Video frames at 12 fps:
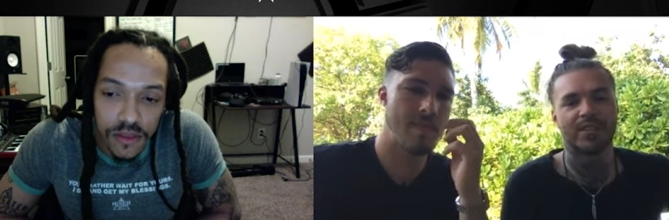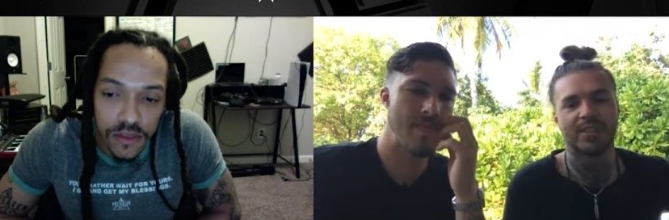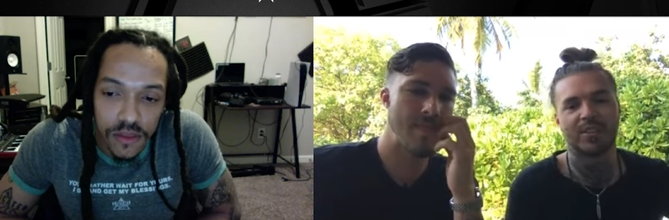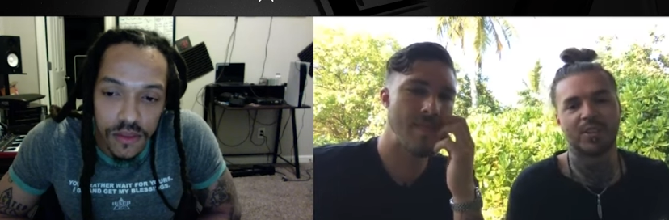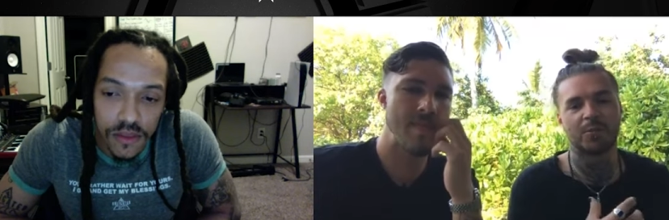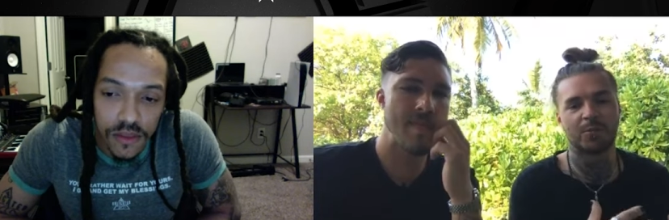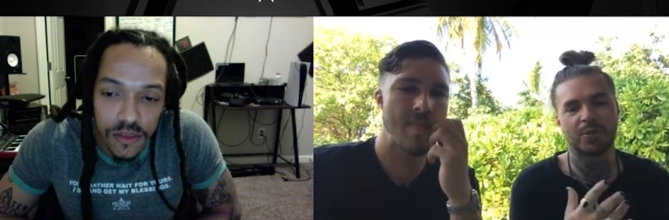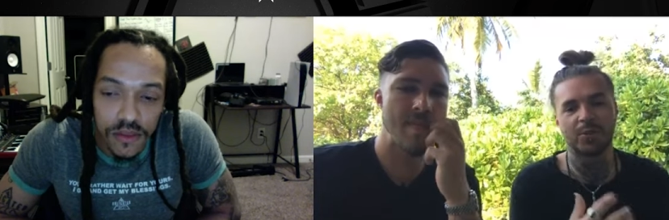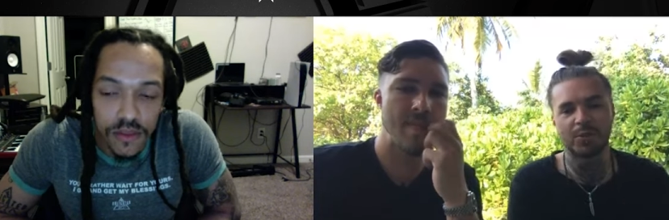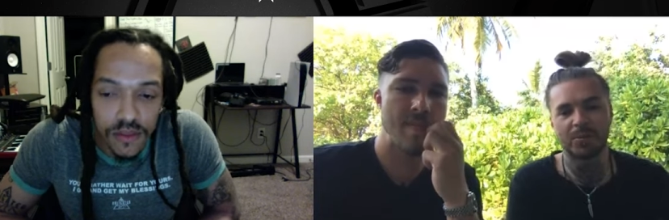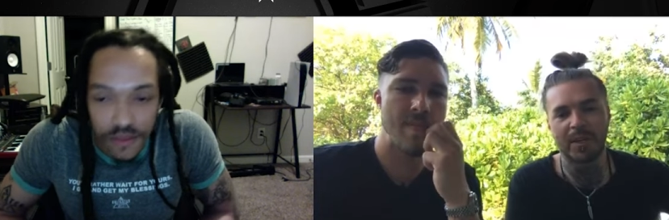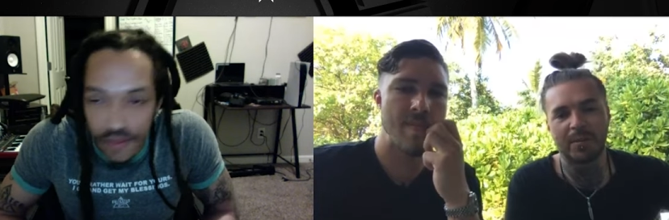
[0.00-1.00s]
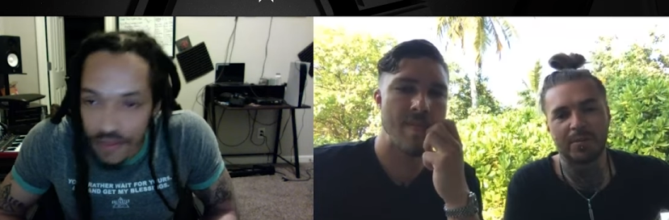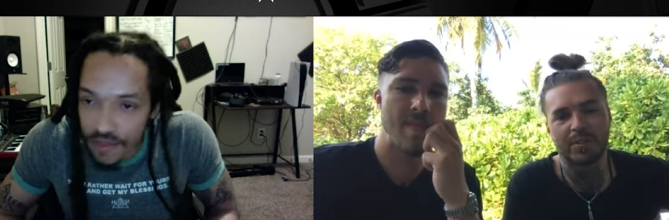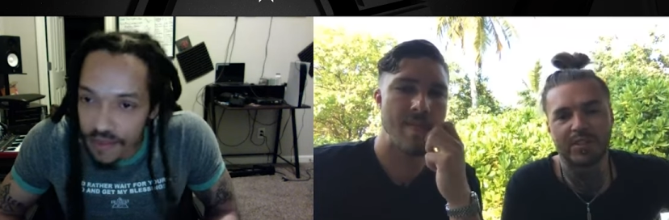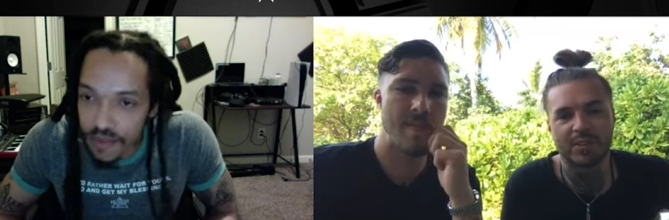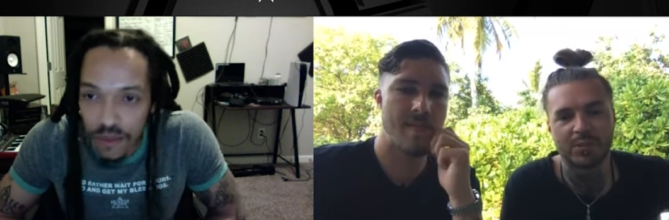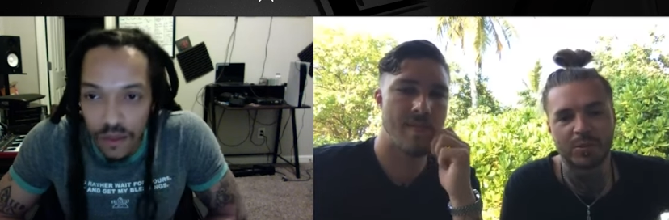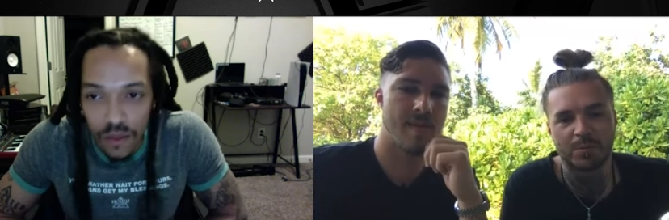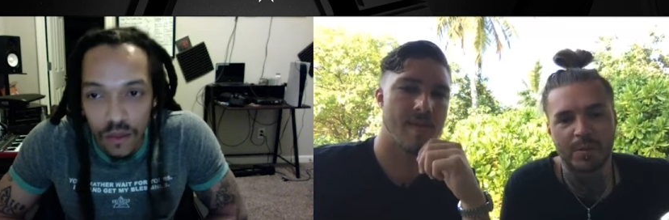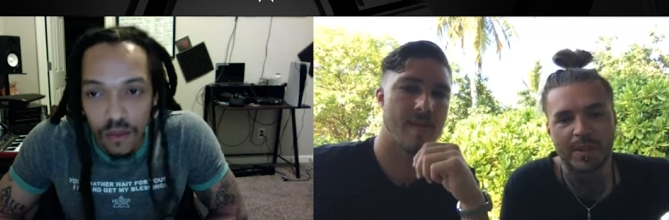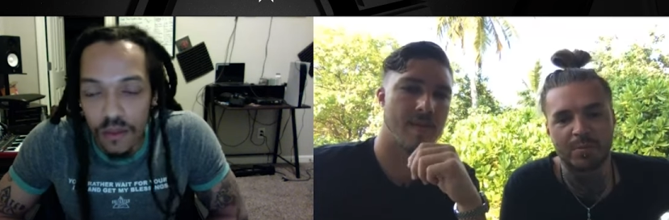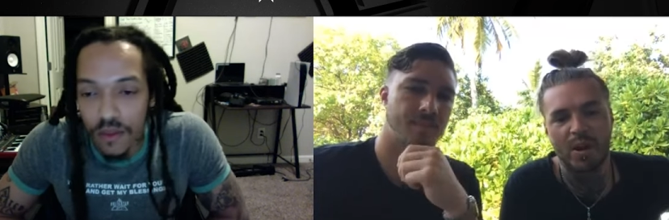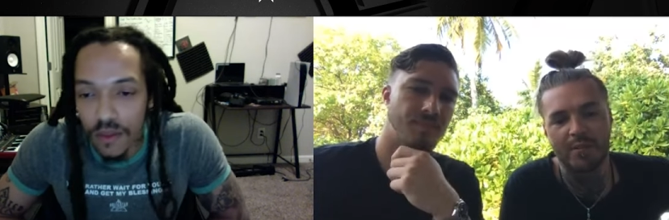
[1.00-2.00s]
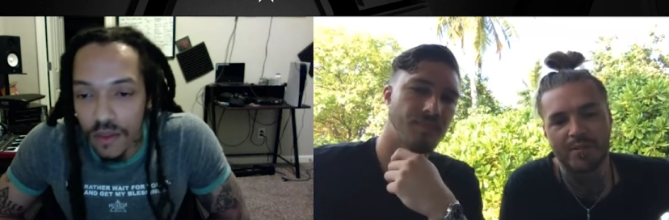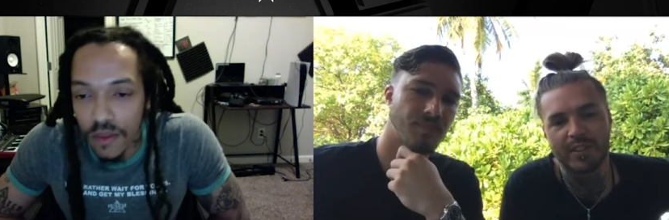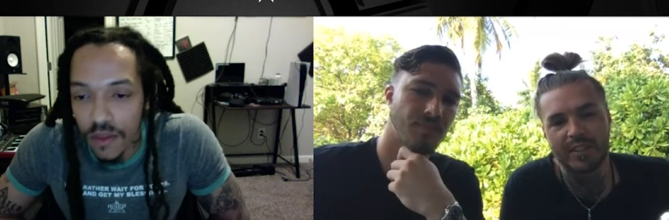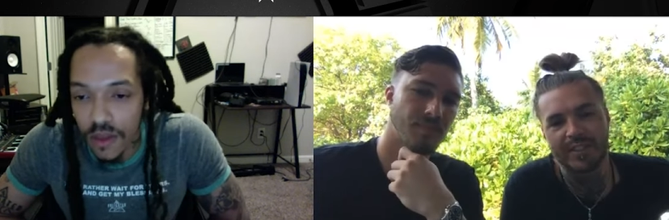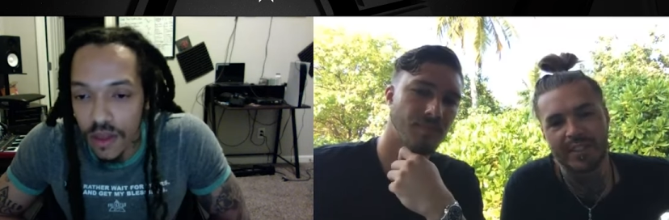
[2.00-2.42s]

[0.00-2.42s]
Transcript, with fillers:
Speaker 1: You know, for you to be able to make profit.